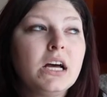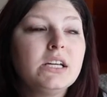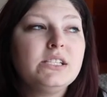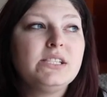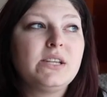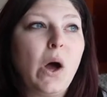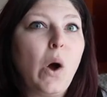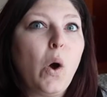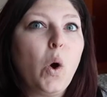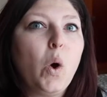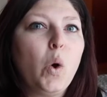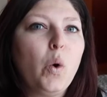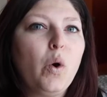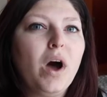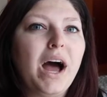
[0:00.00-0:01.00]

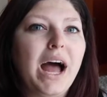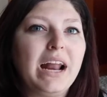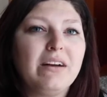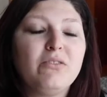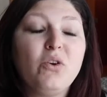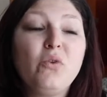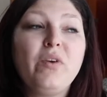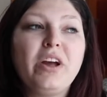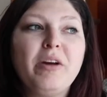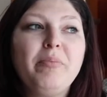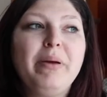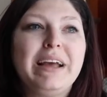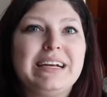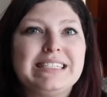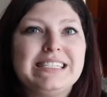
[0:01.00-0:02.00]
So I don't know if I could
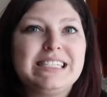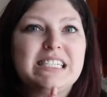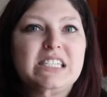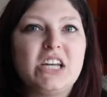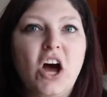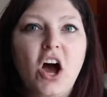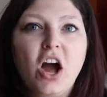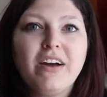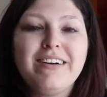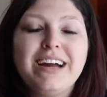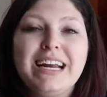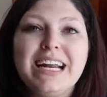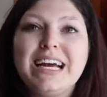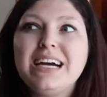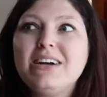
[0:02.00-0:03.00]
pick a song
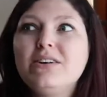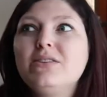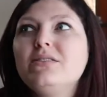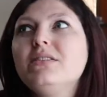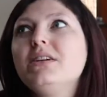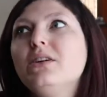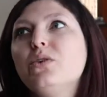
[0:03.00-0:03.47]
right now.